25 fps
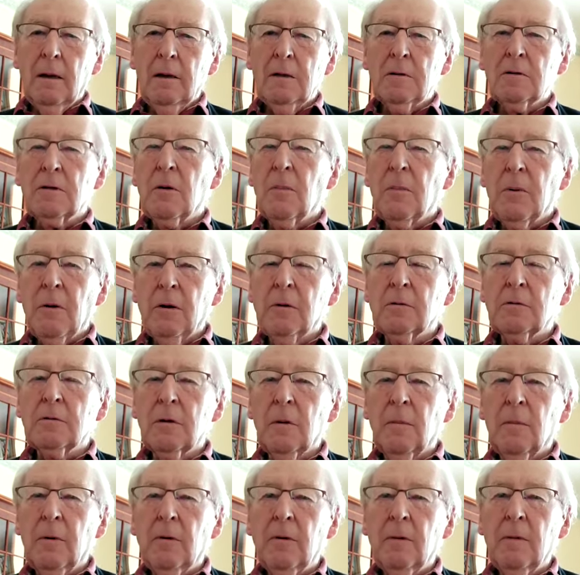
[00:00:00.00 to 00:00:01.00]
is
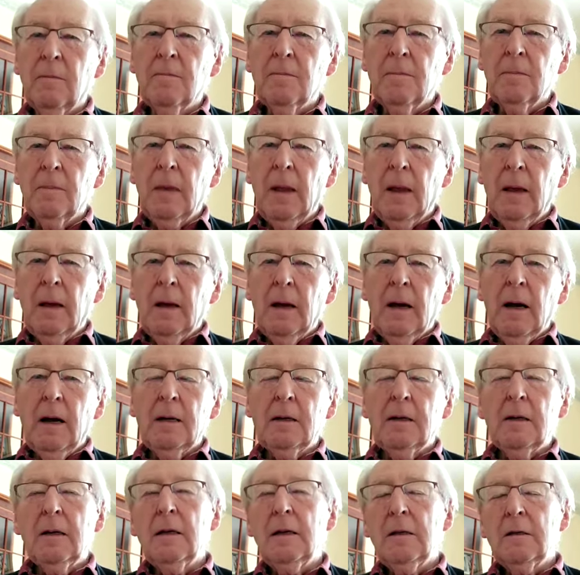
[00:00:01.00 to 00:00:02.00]
approachable.
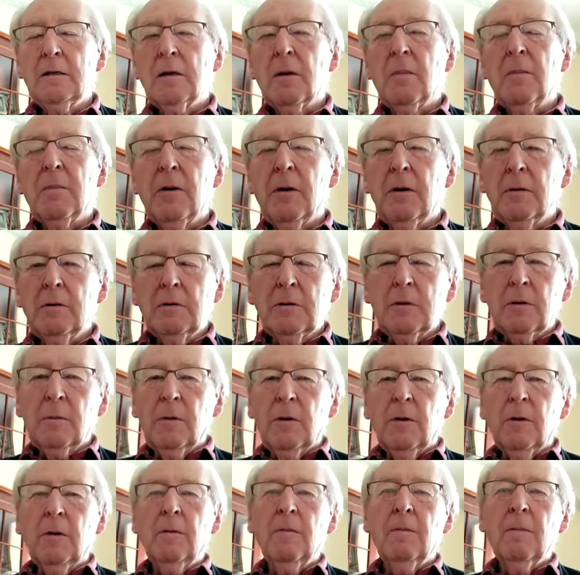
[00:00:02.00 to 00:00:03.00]
And he's
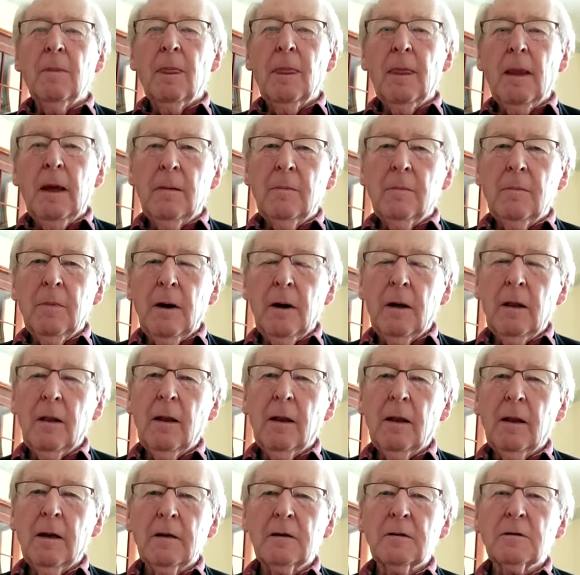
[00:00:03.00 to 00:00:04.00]
approachable by
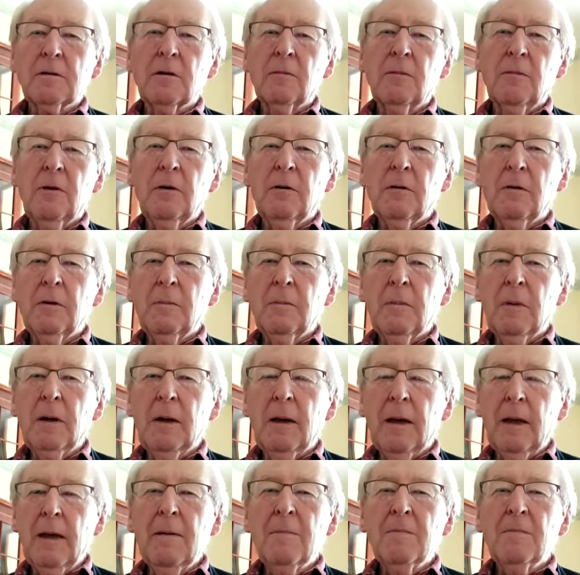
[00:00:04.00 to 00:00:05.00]
the likes of you and
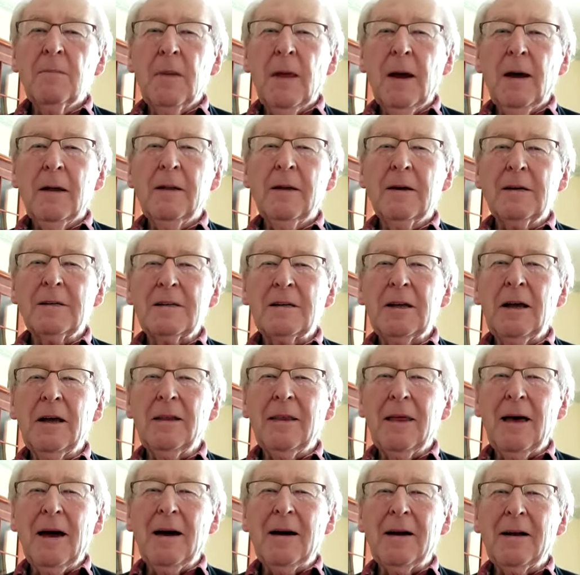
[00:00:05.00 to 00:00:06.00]
me. And I
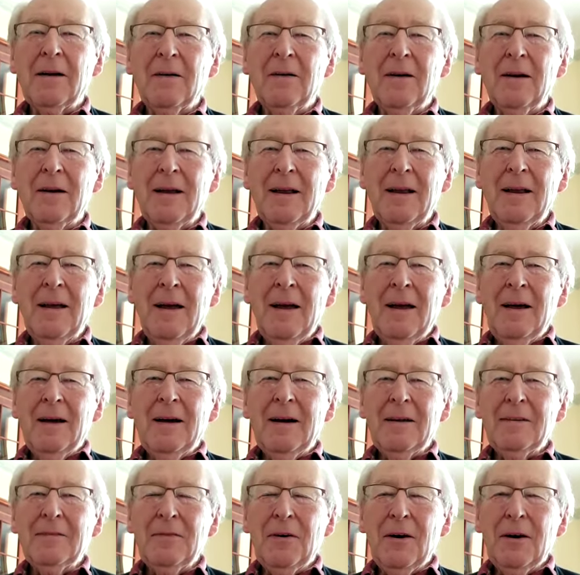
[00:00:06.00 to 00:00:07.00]
say that quite
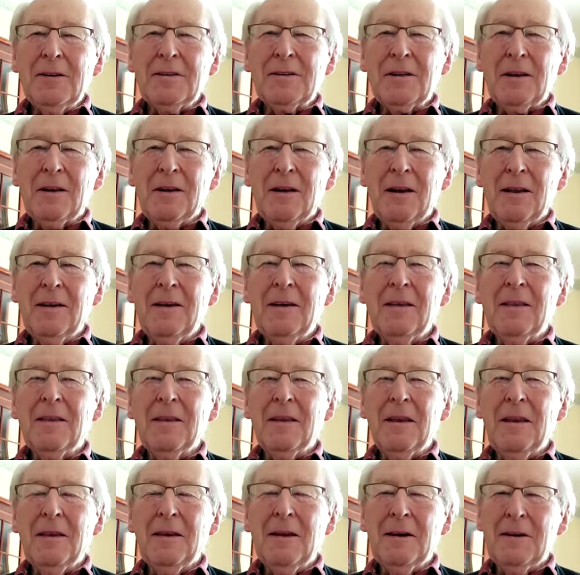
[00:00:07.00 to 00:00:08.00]
advisedly,
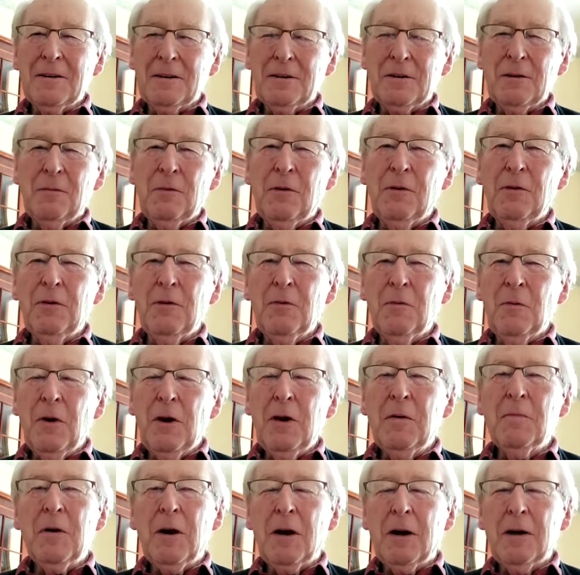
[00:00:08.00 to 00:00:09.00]
the likes of you and
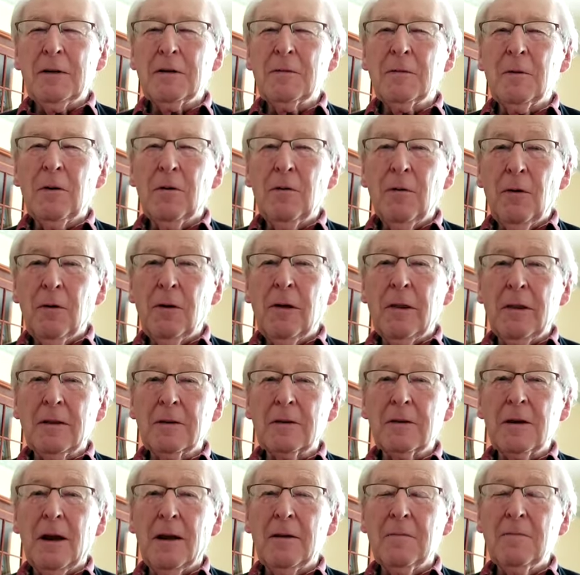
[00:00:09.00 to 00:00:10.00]
me, because we're all in
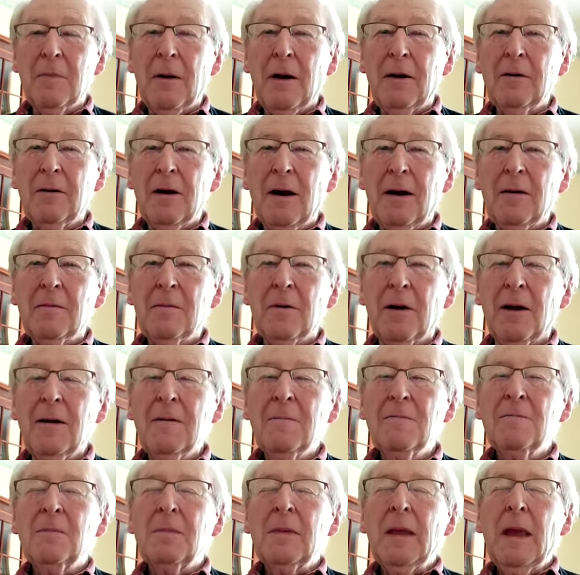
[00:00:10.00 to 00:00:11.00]
the same boat, aren't we?